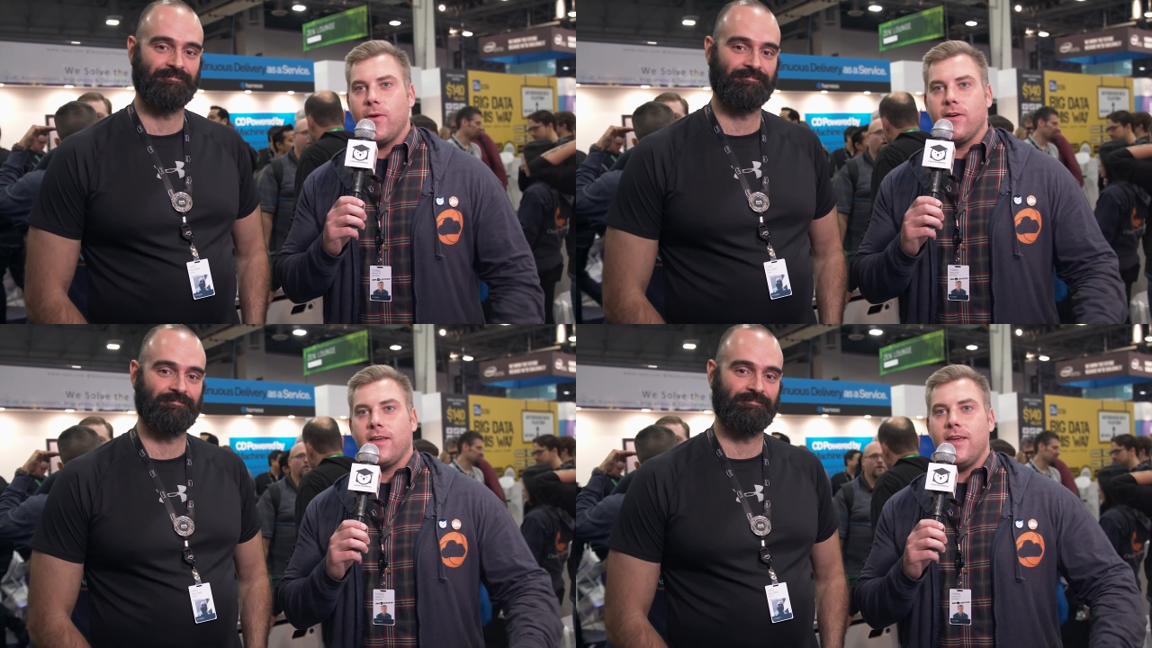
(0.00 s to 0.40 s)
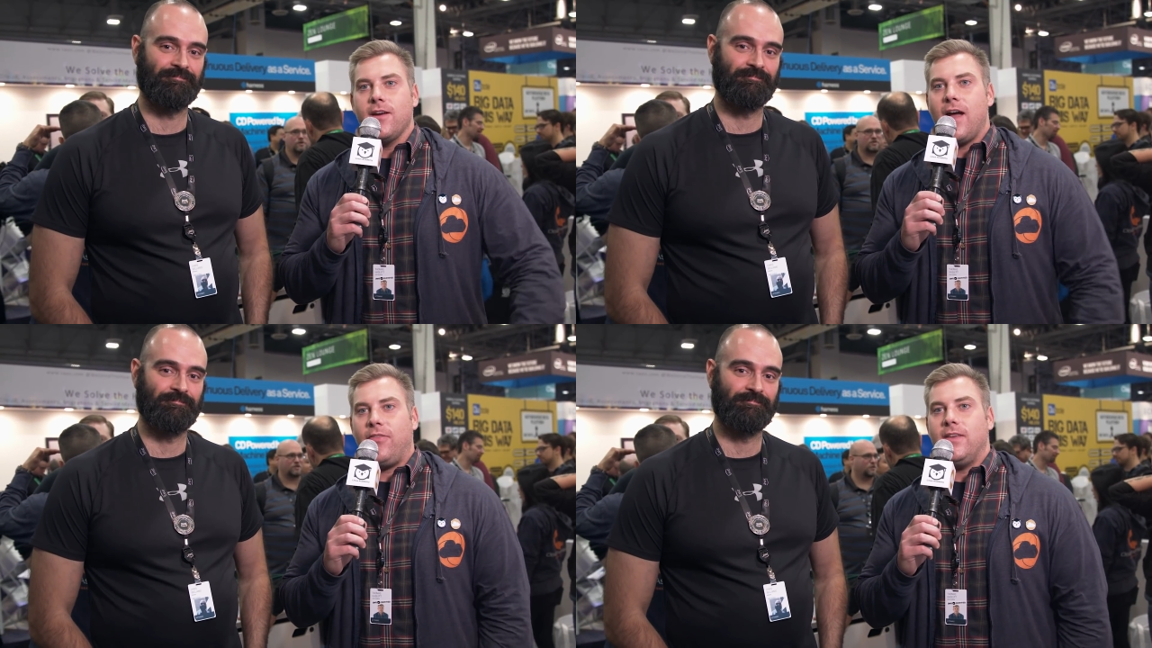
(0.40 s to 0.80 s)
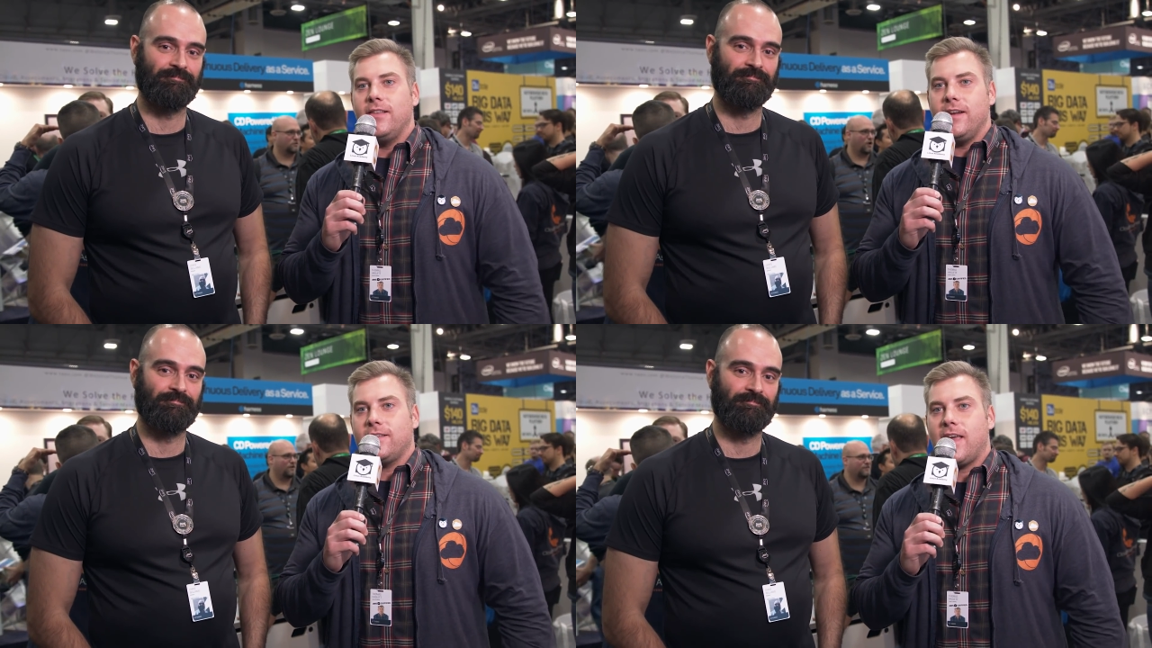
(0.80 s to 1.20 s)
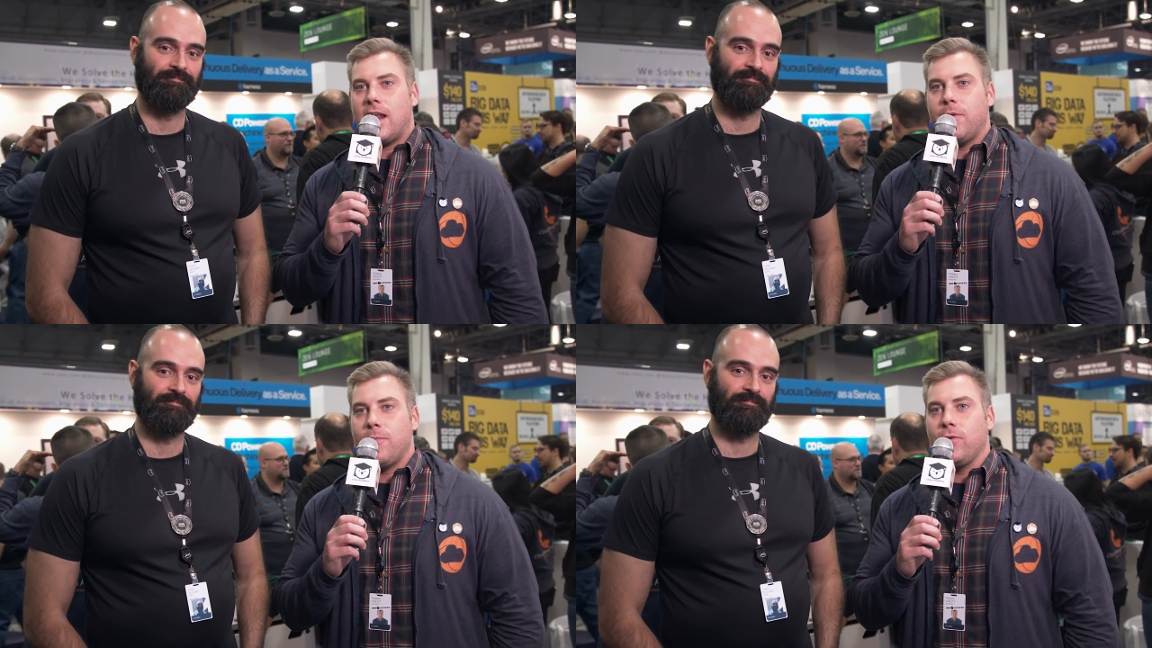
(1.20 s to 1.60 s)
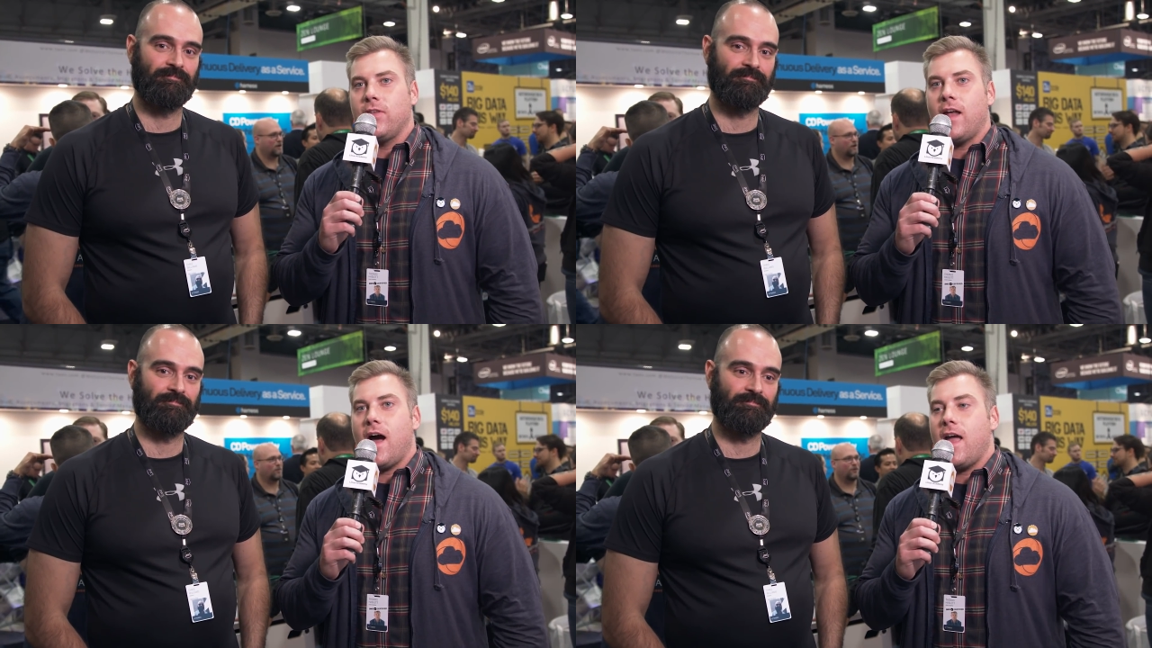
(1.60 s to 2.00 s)
Speaker 1: We are here at the Linux Academy booth,
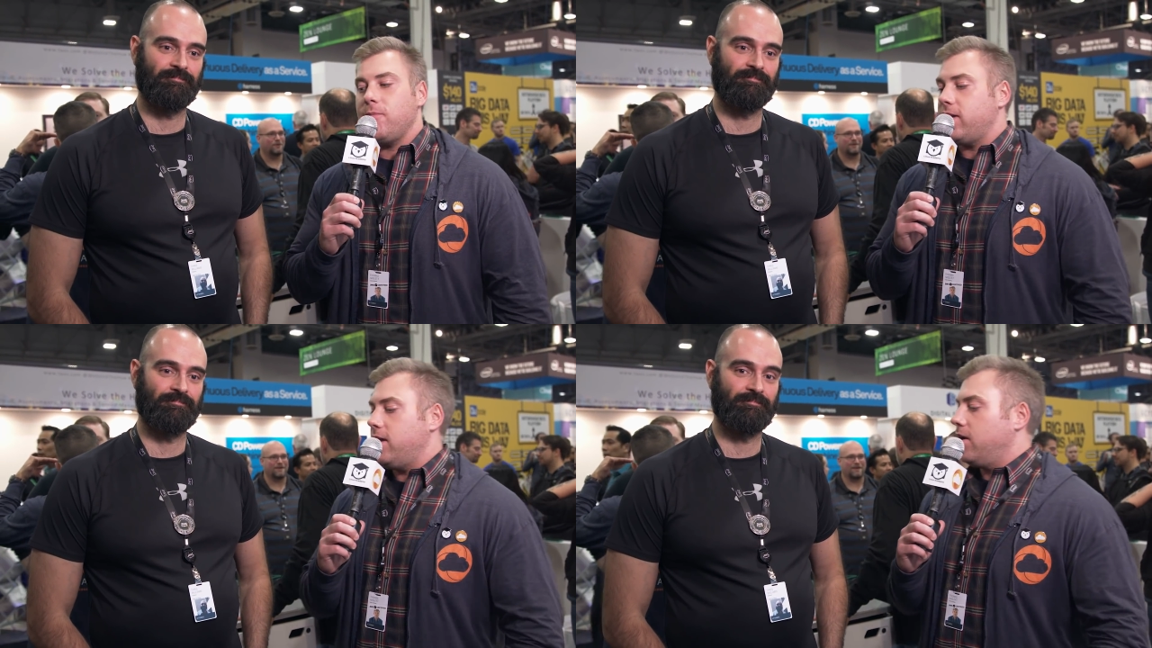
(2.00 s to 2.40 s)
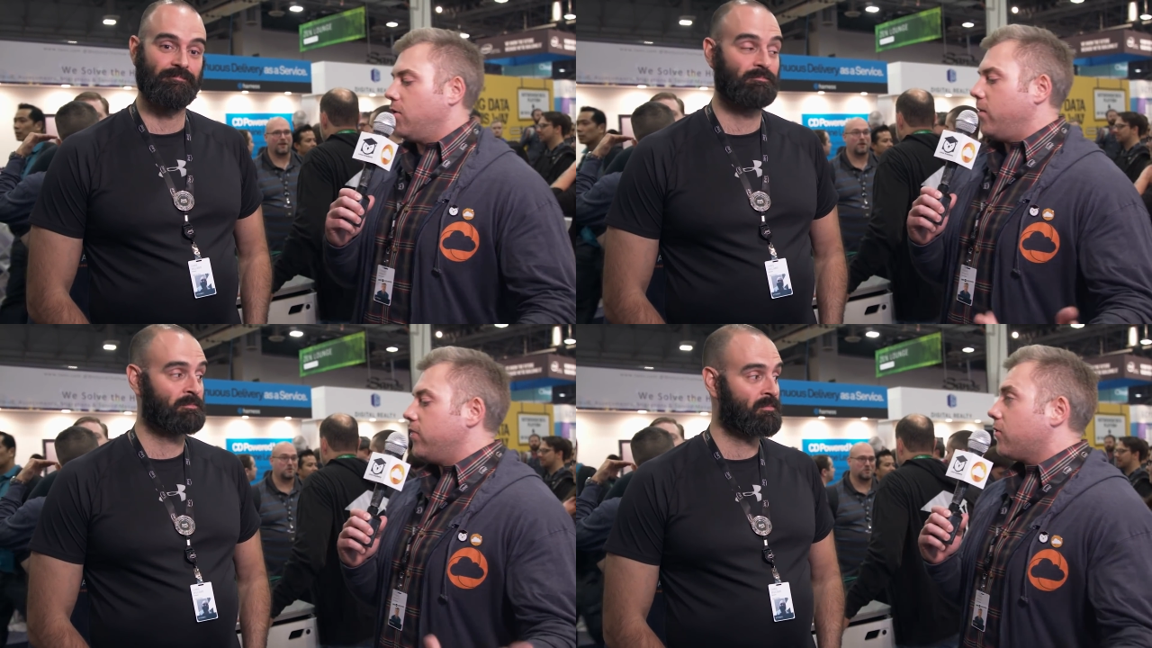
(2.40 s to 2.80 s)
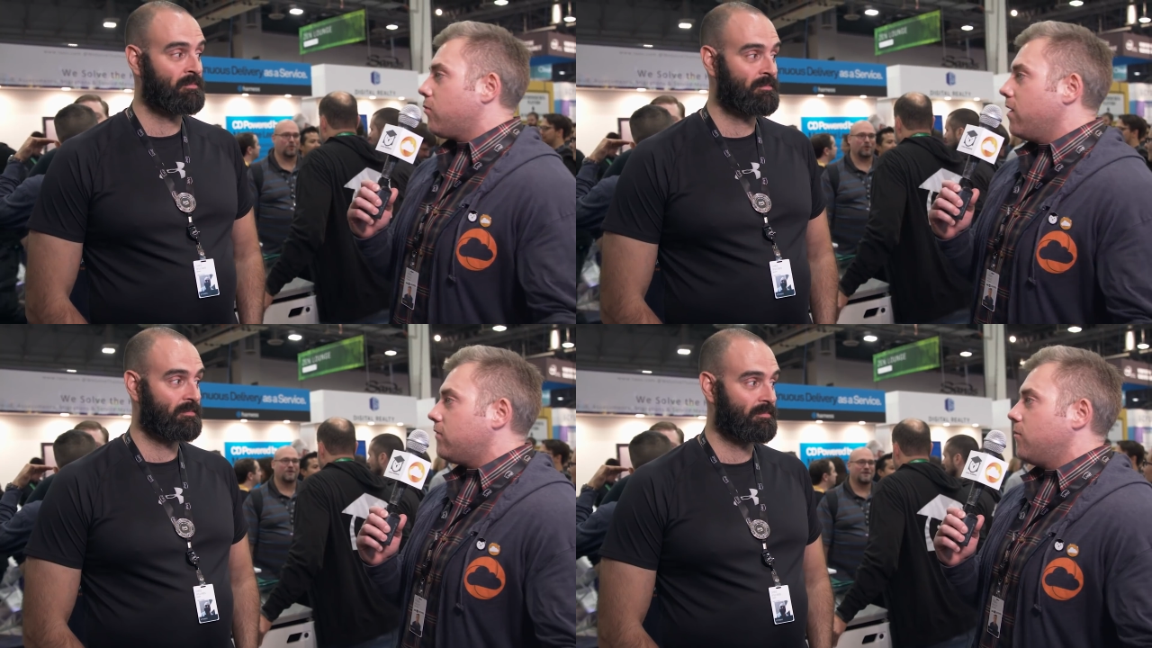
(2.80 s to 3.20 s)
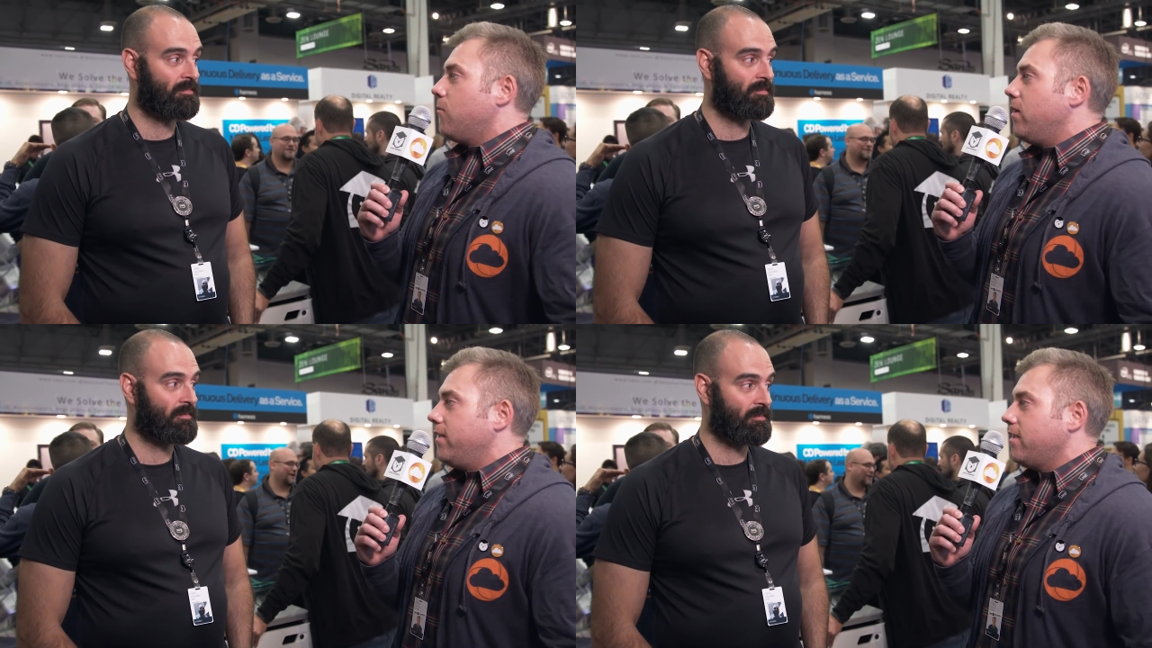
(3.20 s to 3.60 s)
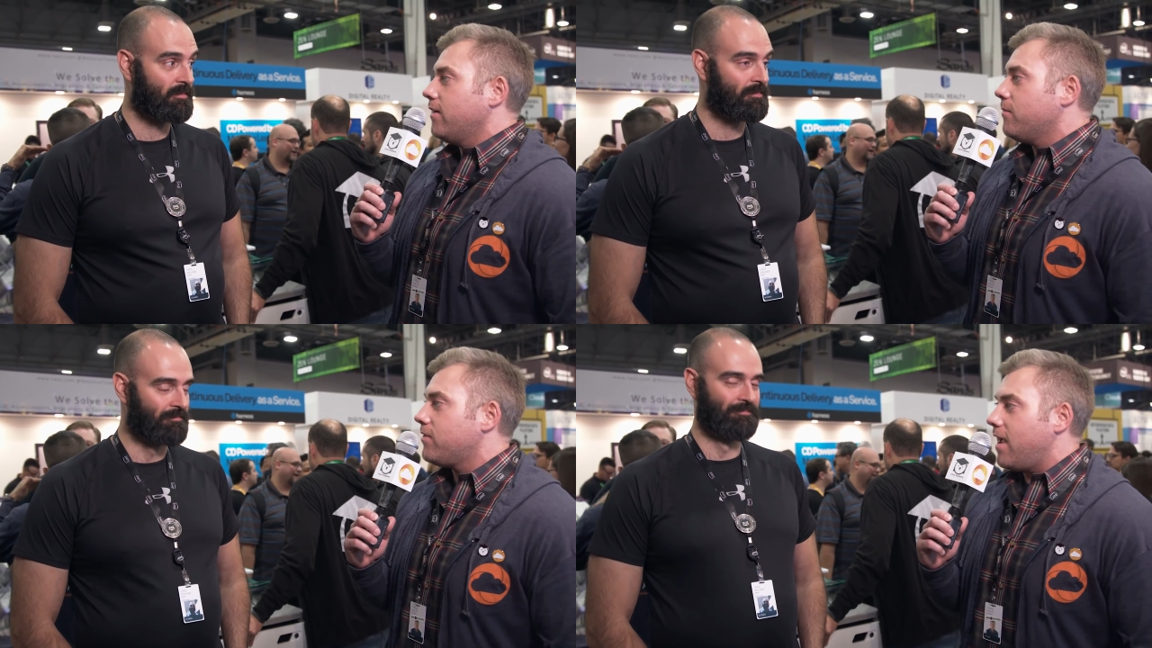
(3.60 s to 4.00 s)
and I am here with Chris Williams,